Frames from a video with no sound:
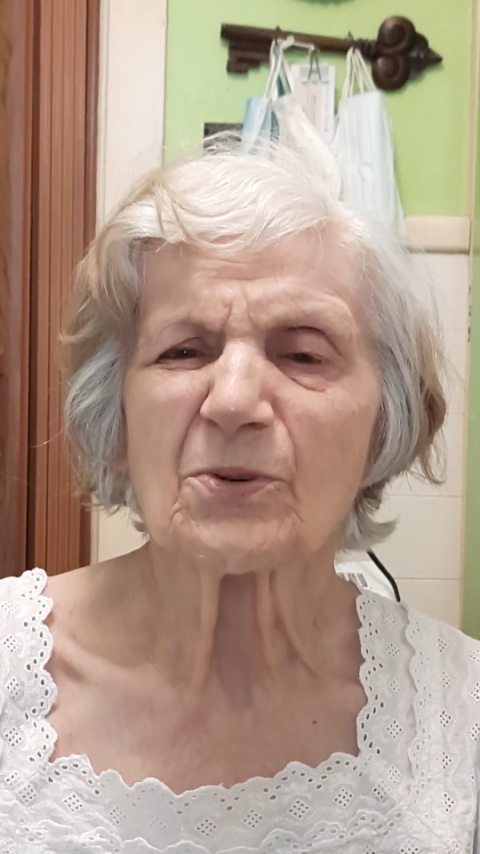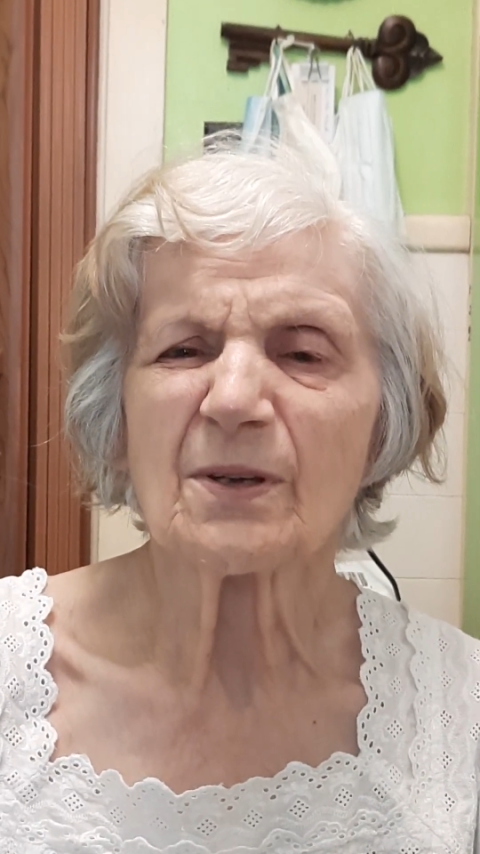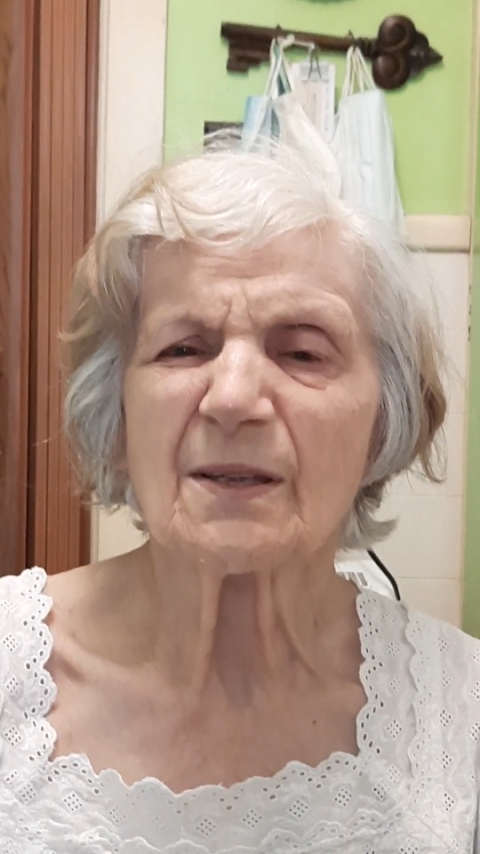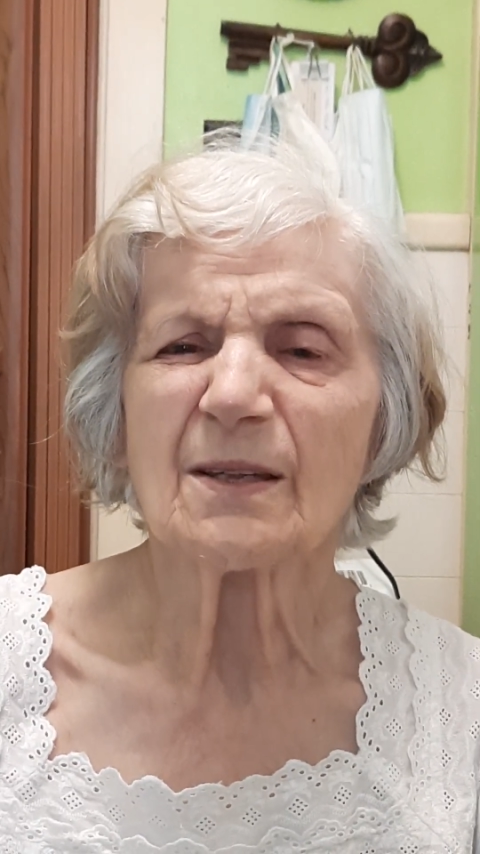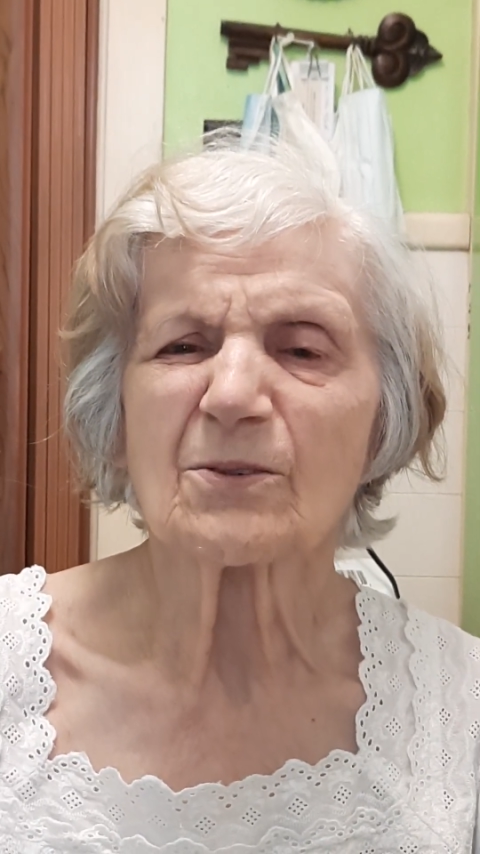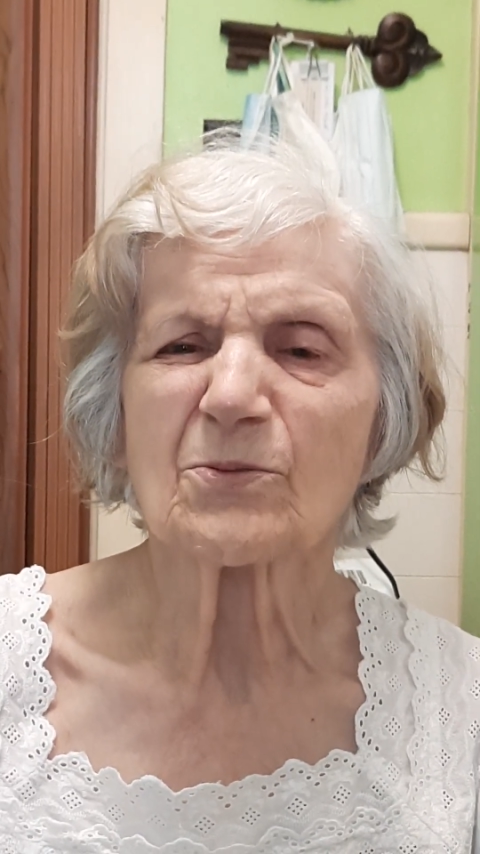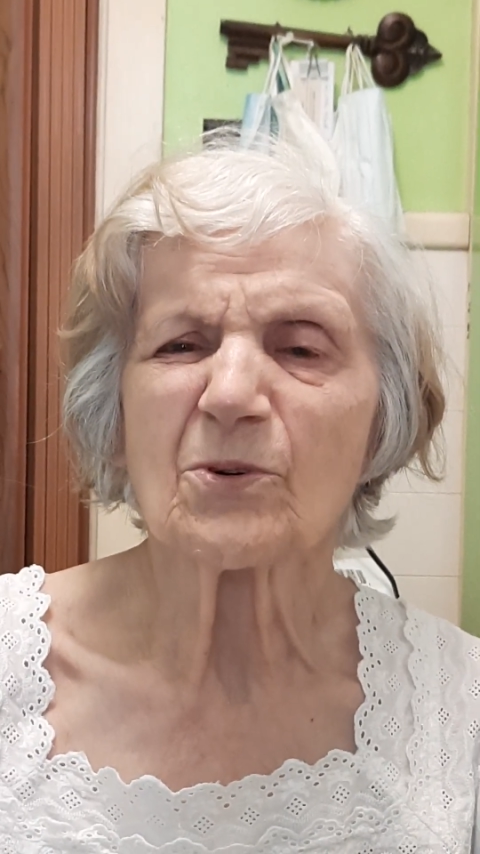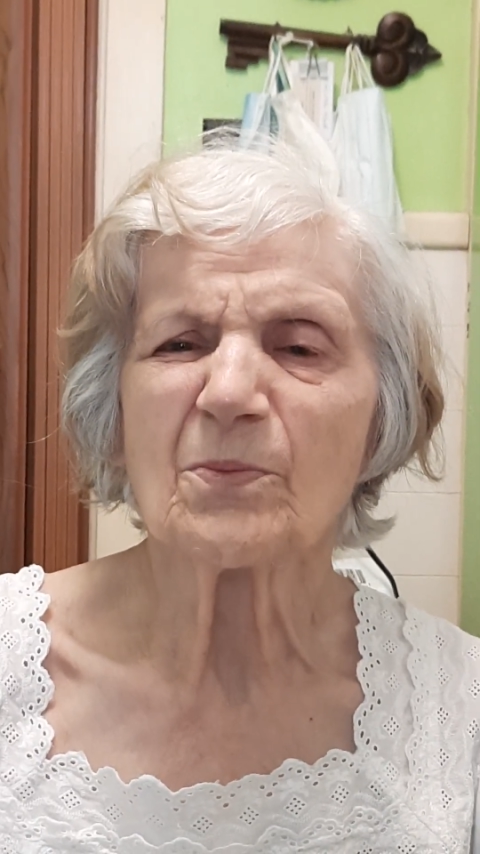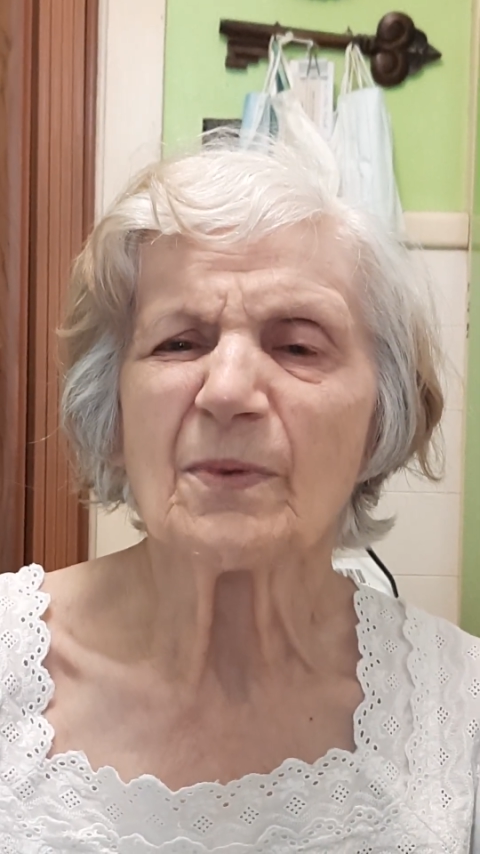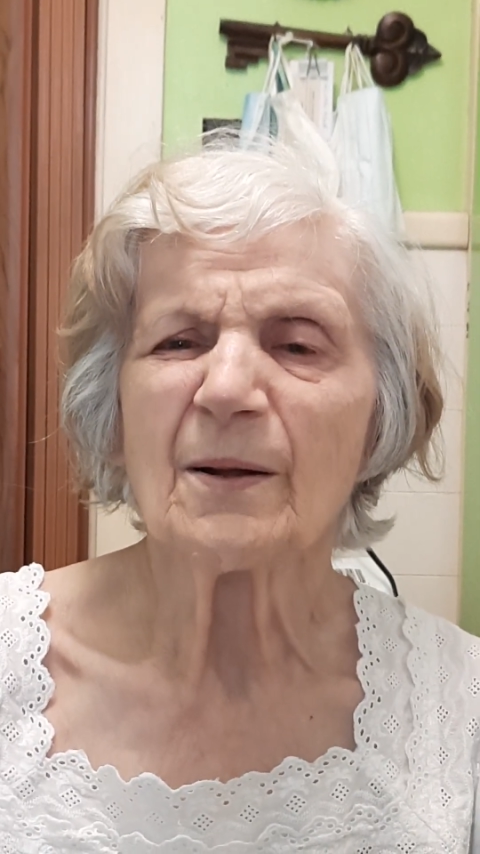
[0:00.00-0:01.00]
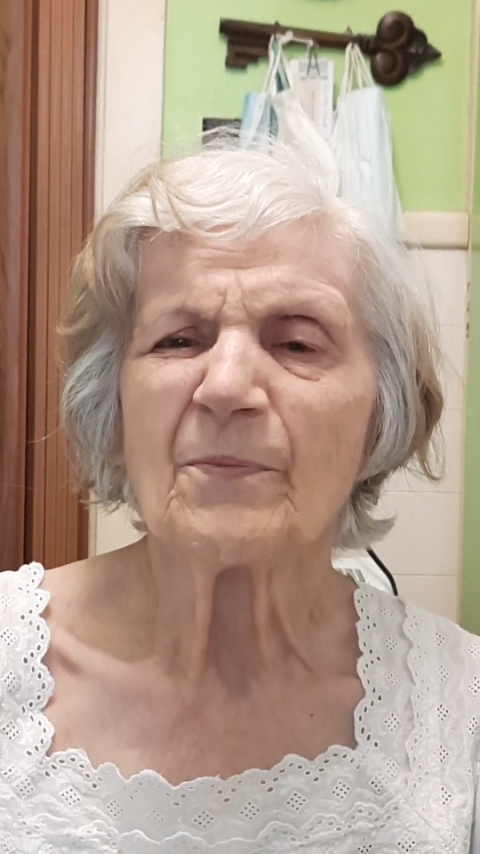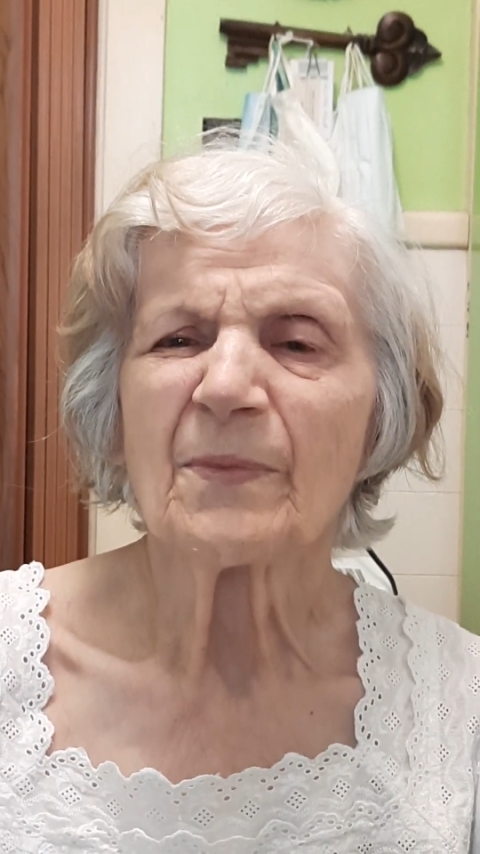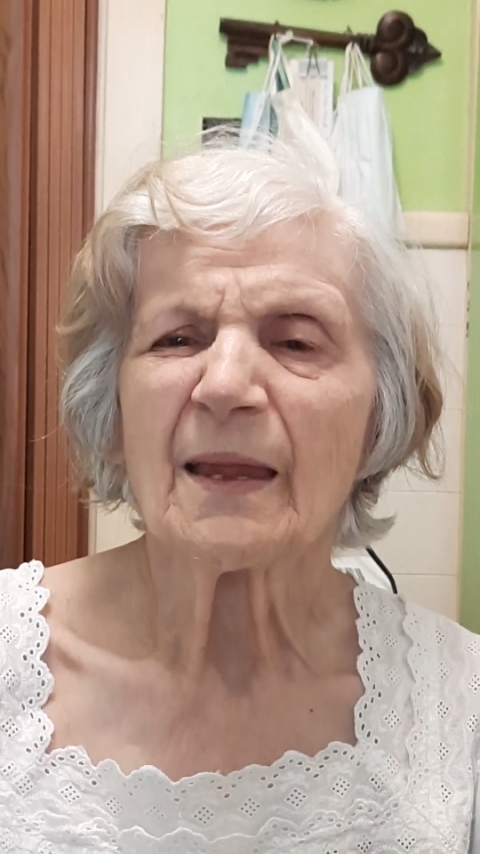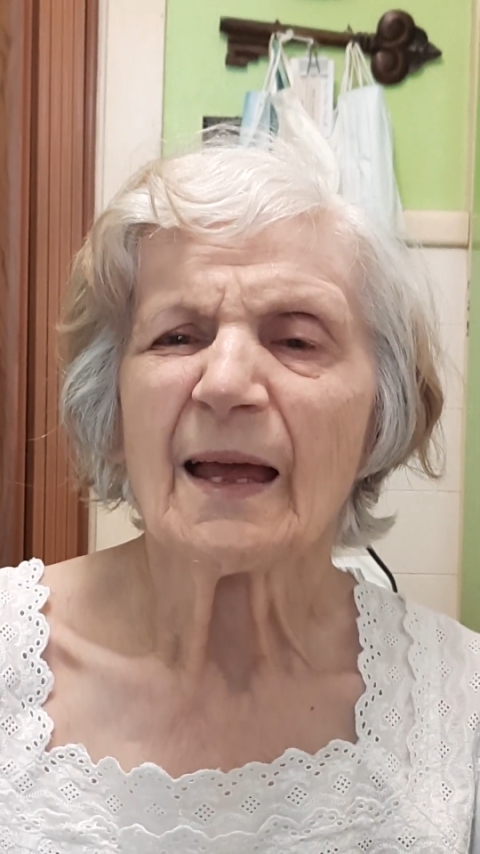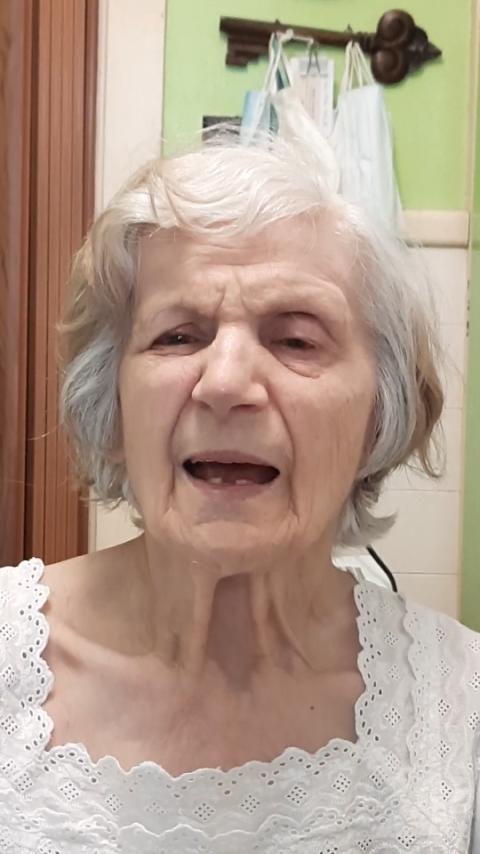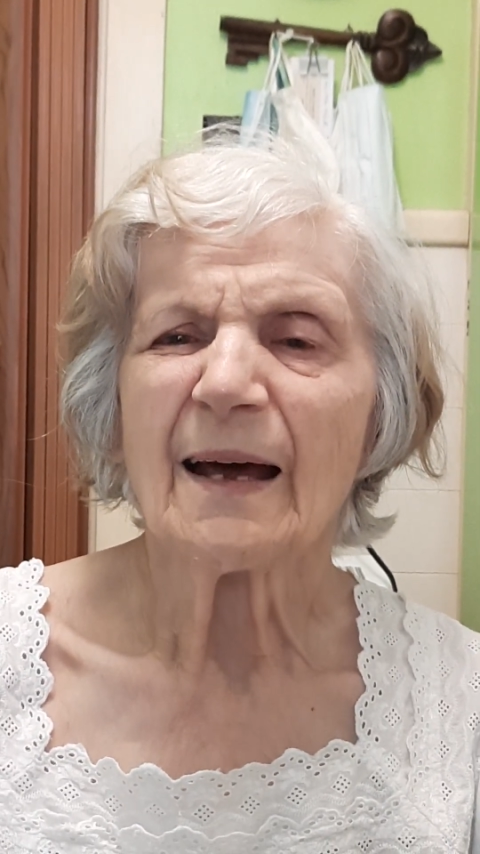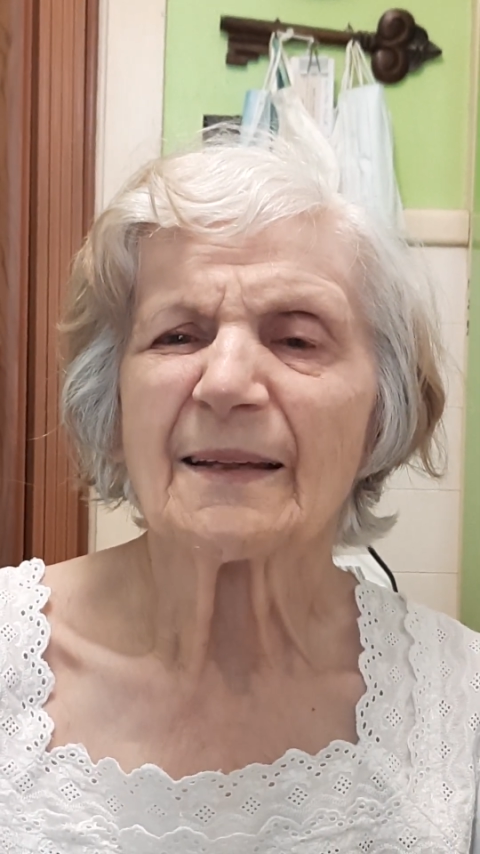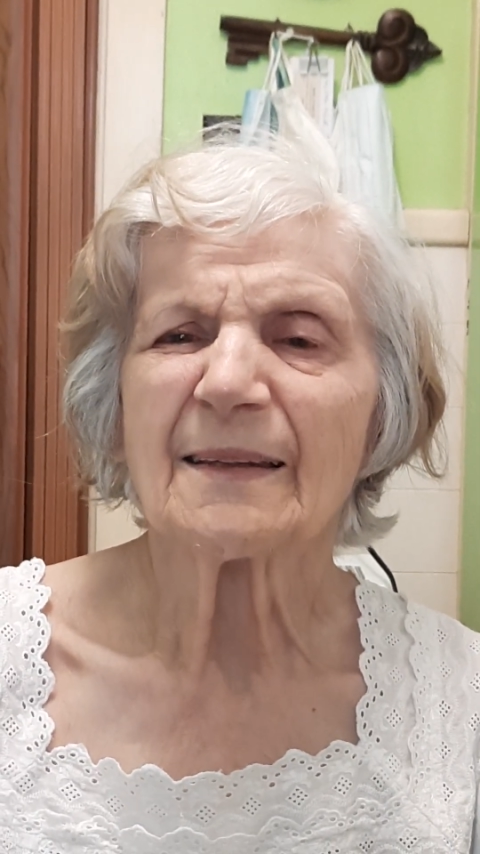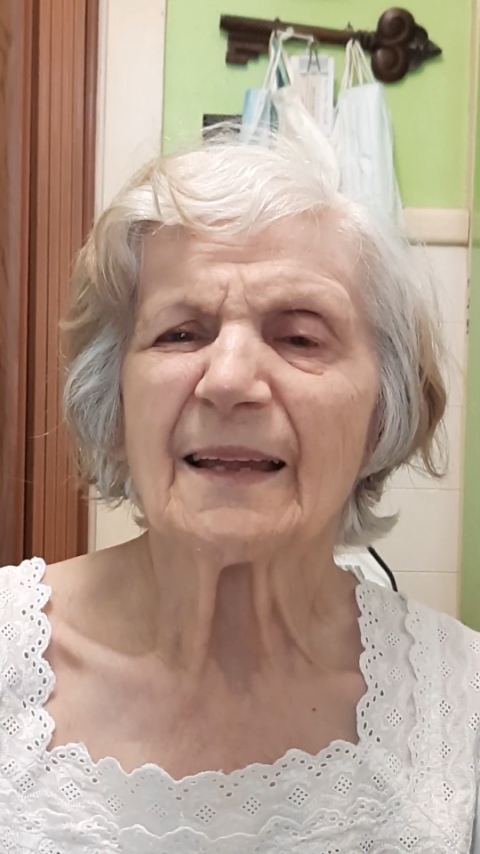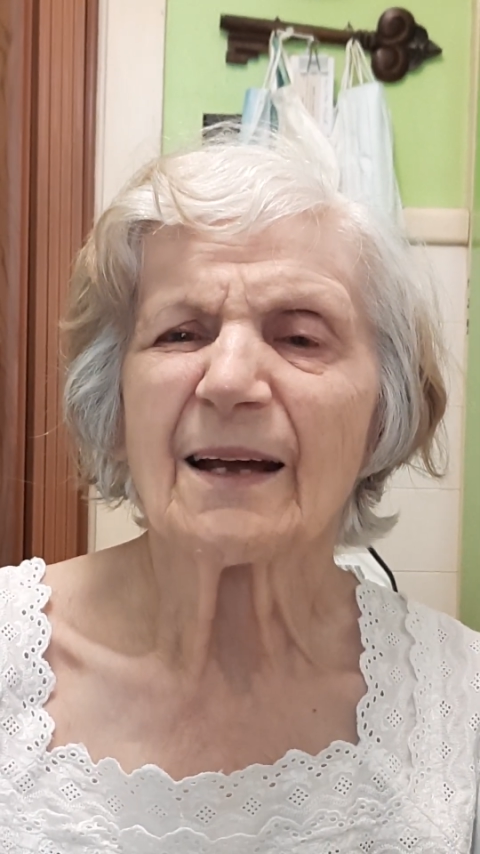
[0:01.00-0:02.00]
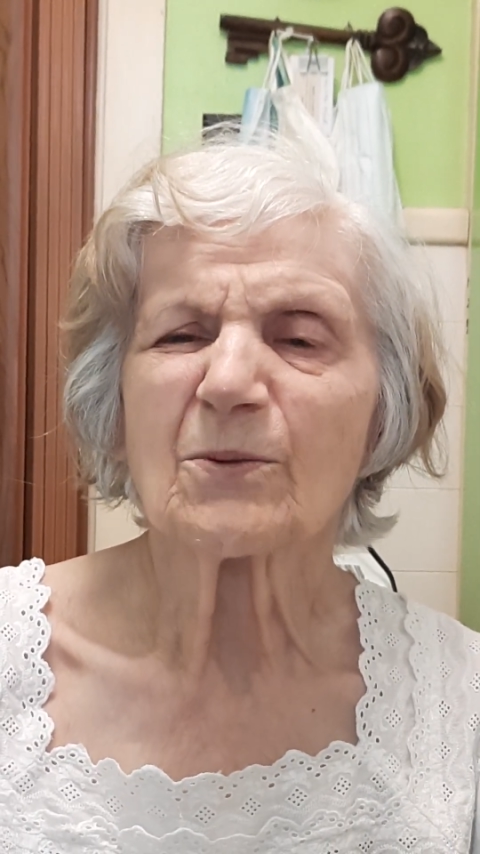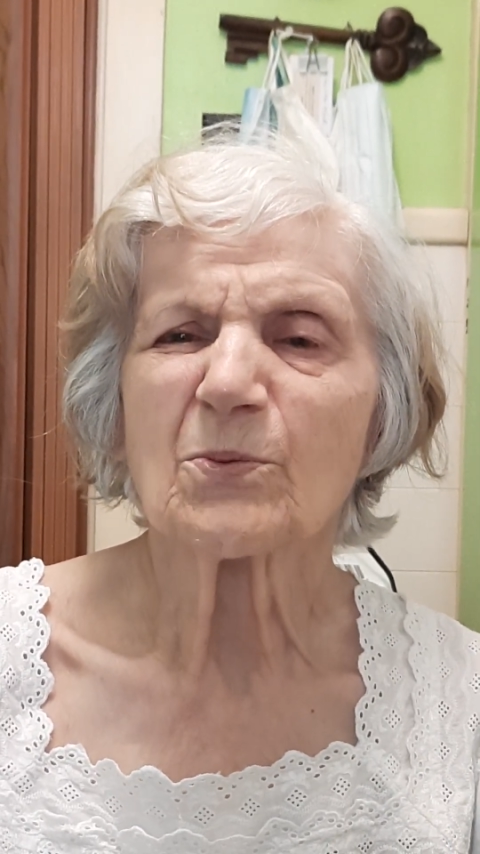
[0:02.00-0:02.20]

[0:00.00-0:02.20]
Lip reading: heat the room, and that